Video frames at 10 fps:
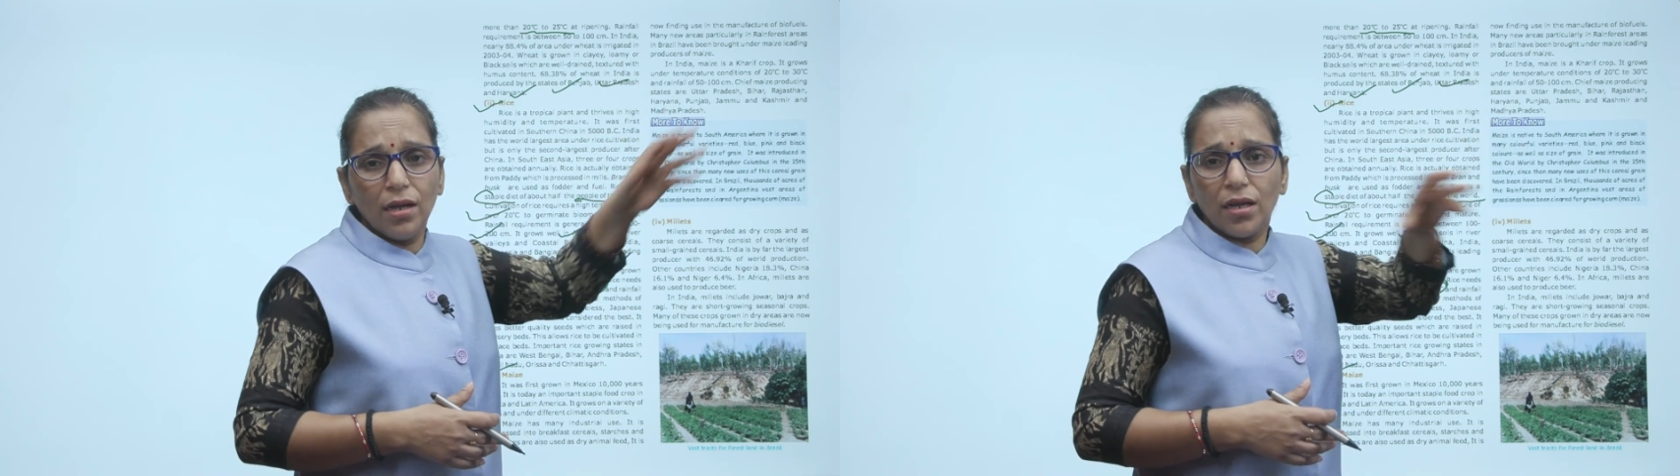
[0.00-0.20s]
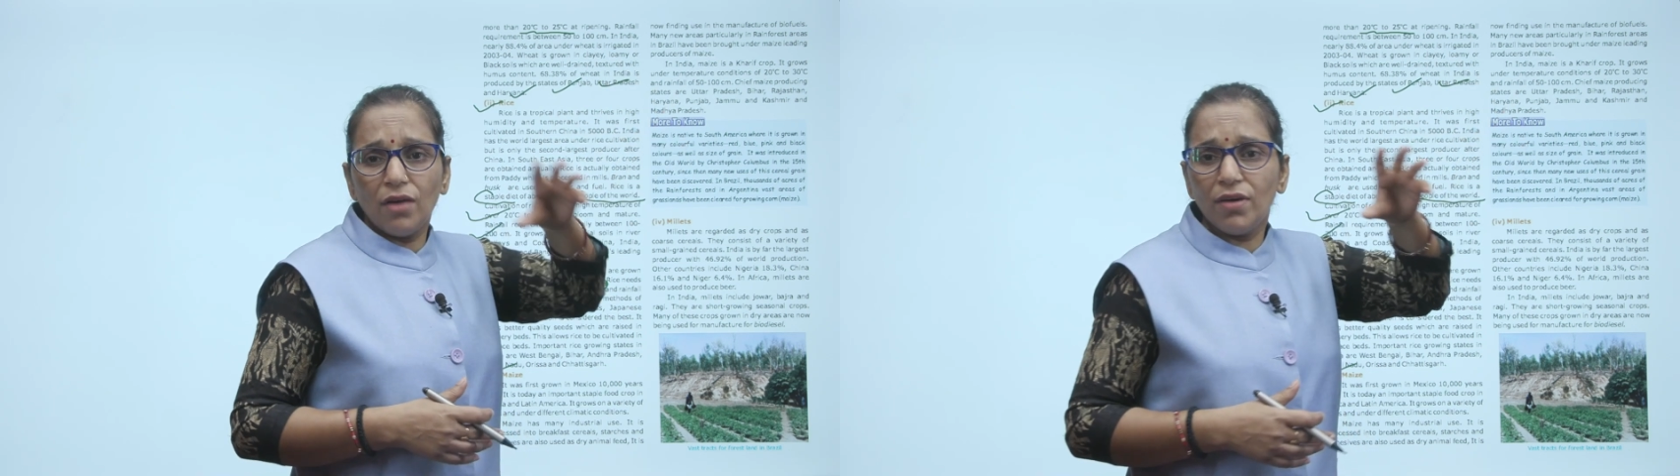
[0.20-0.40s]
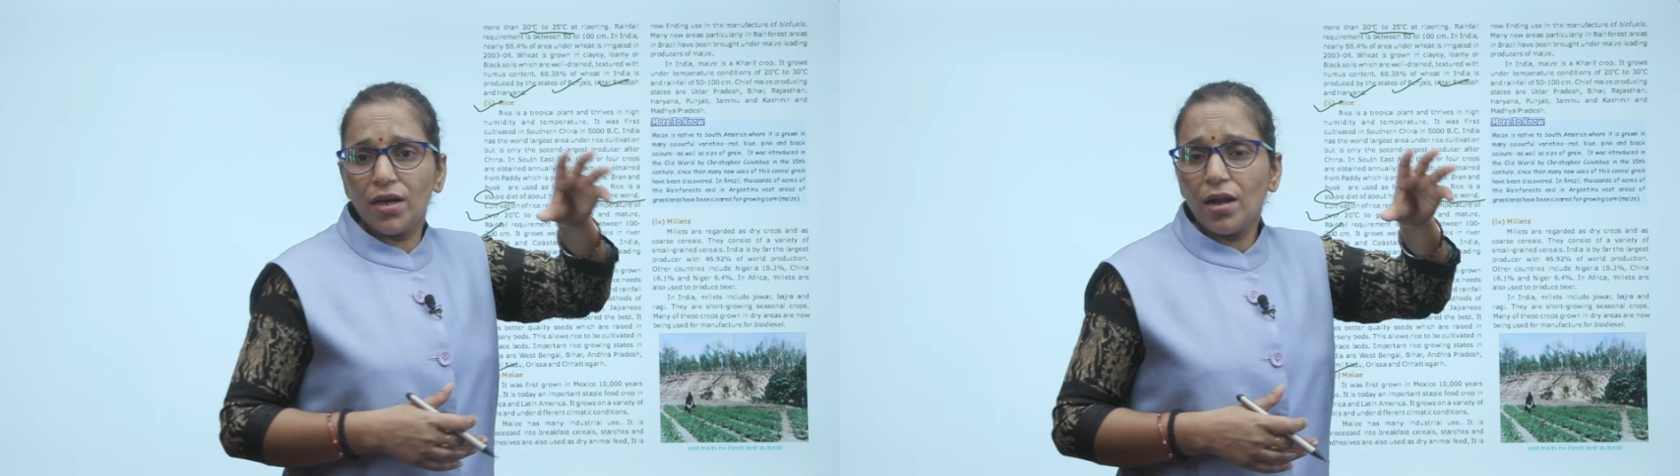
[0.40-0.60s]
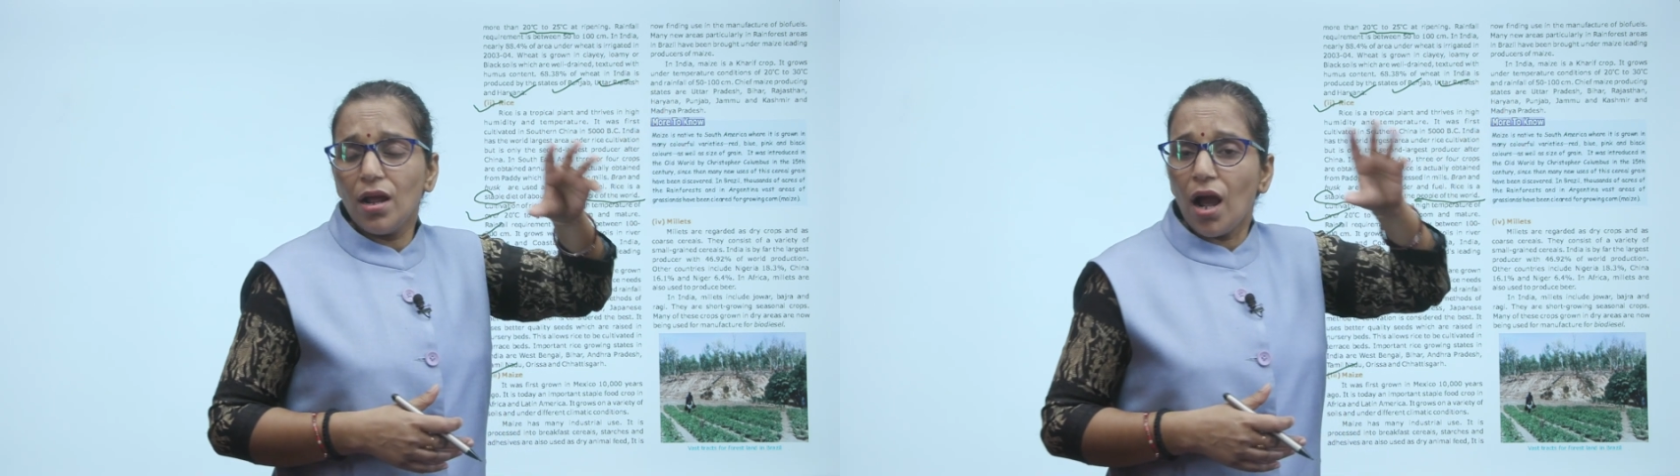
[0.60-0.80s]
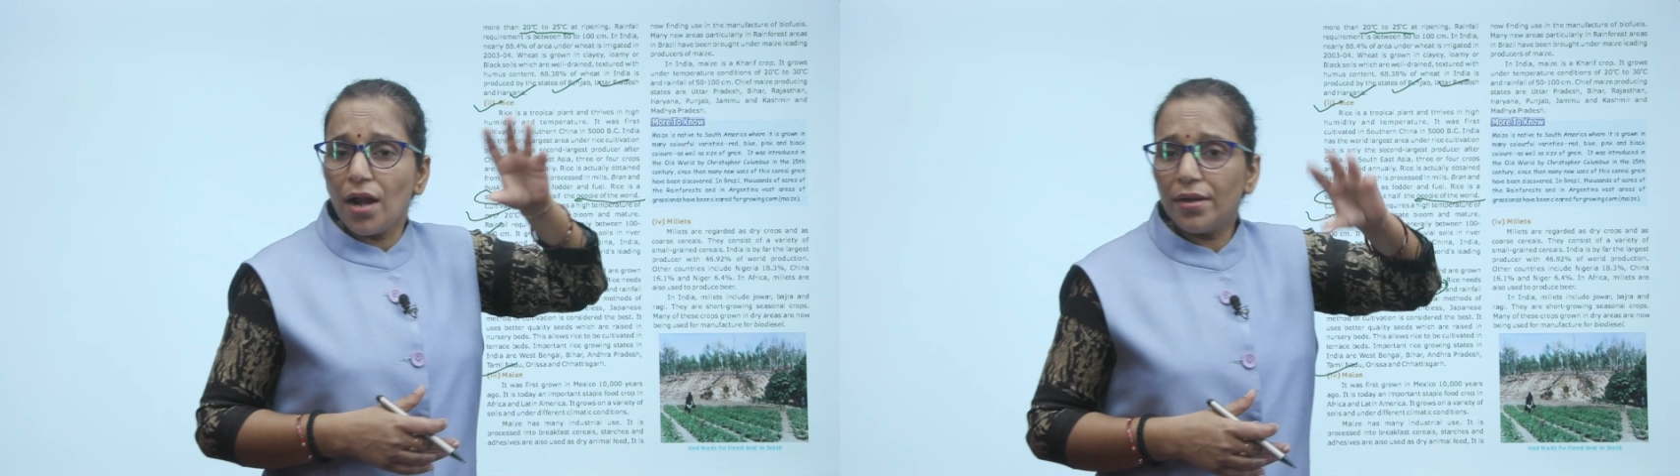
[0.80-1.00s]
cover
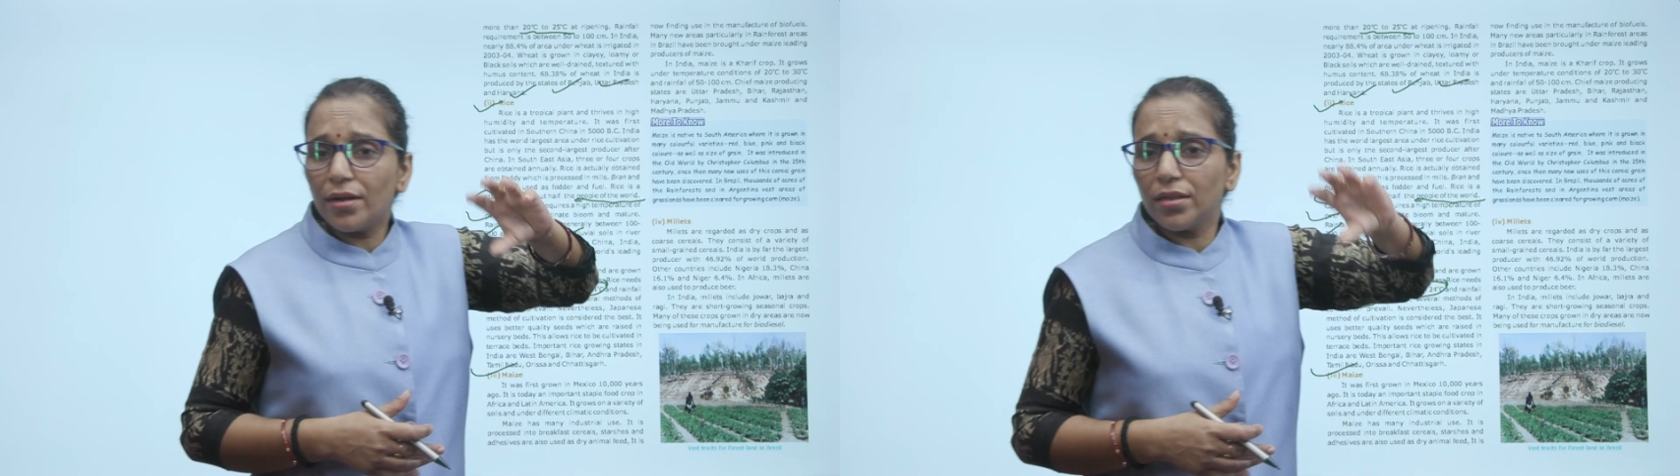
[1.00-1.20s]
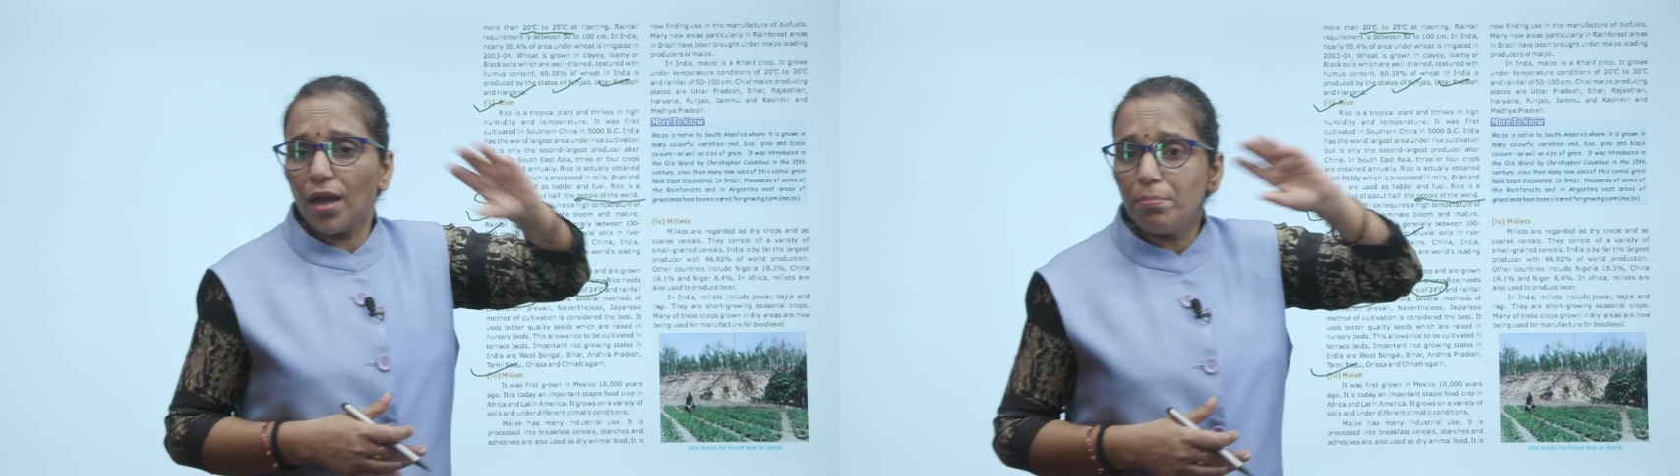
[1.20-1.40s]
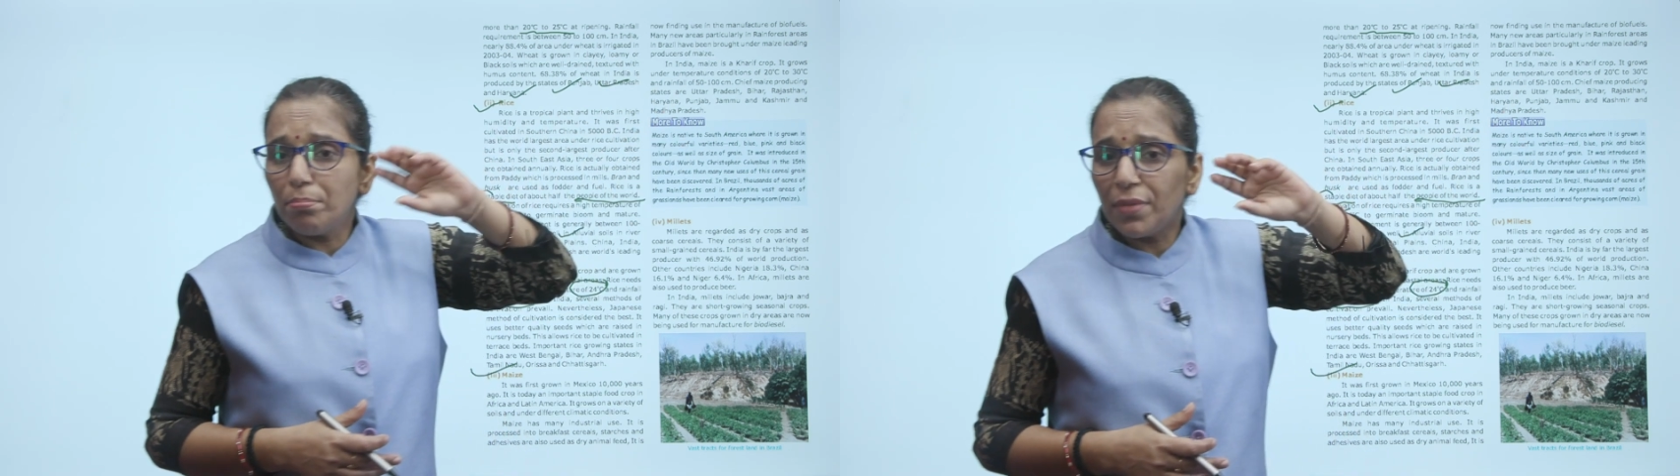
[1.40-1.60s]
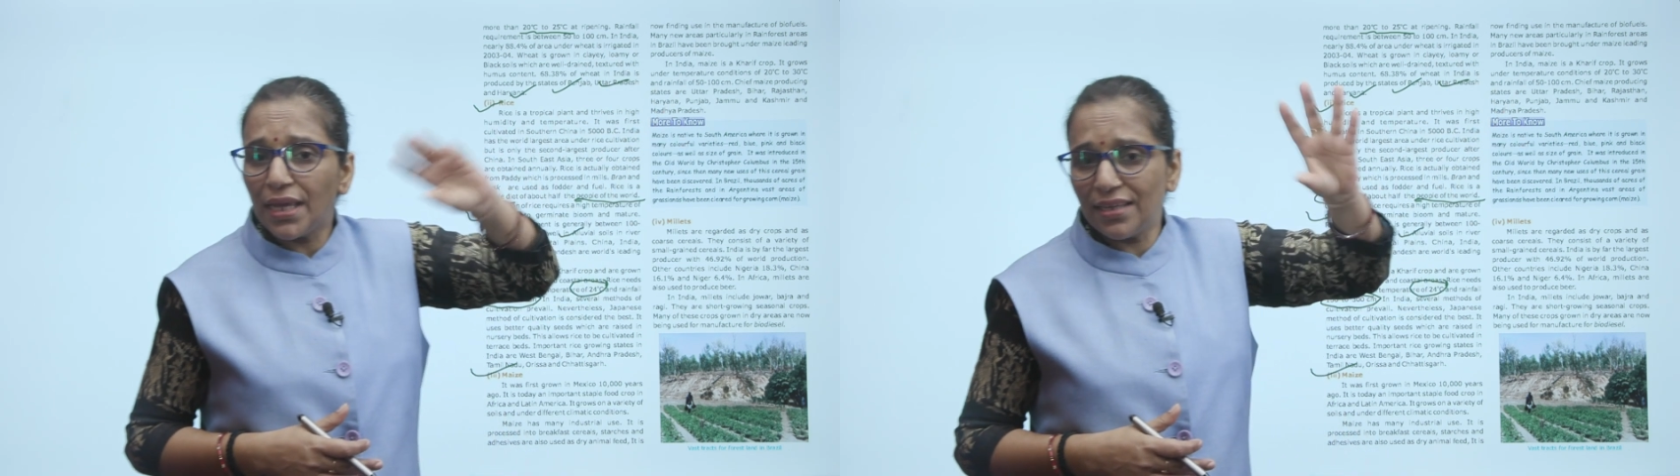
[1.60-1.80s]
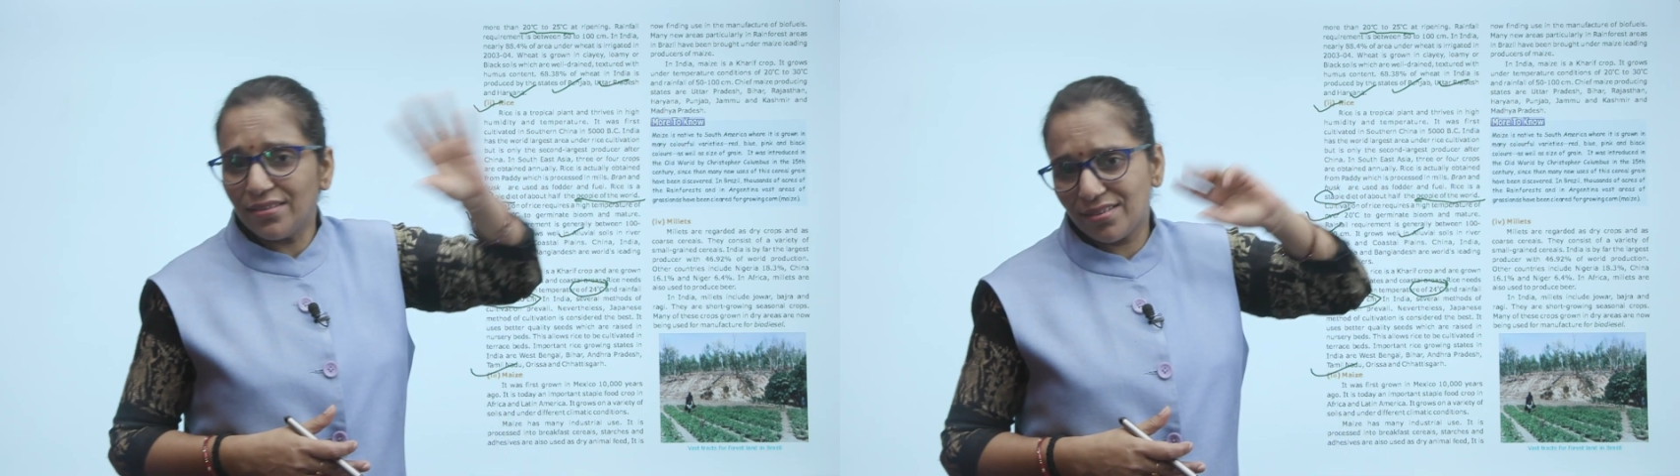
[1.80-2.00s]
under the
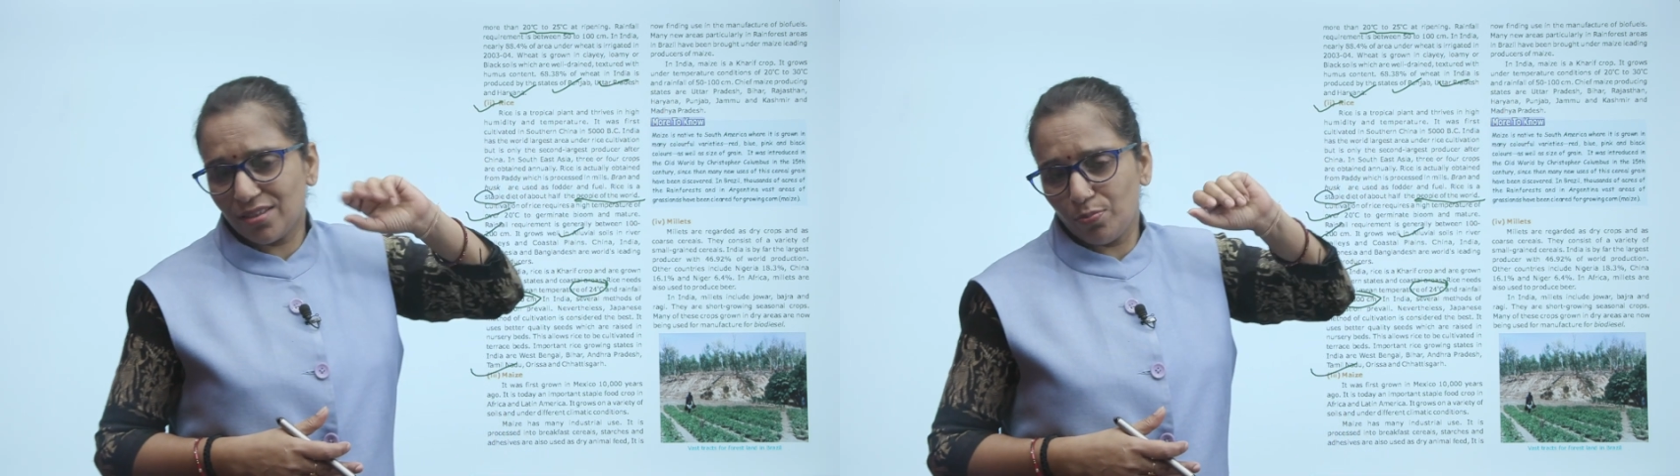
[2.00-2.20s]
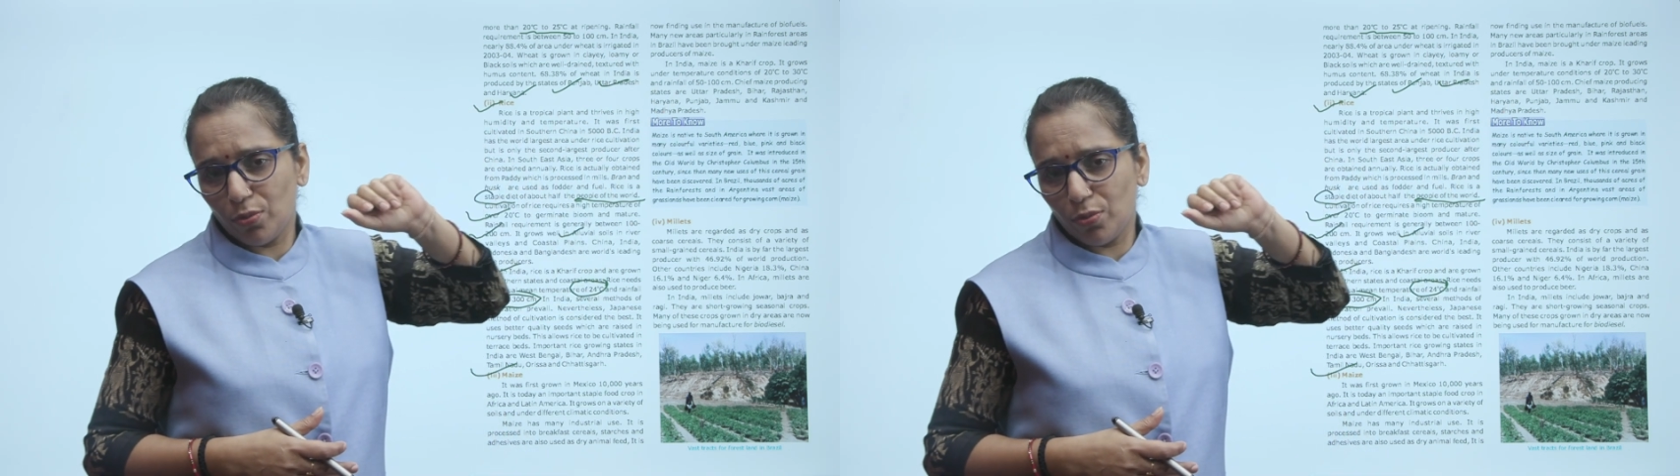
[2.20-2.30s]
maize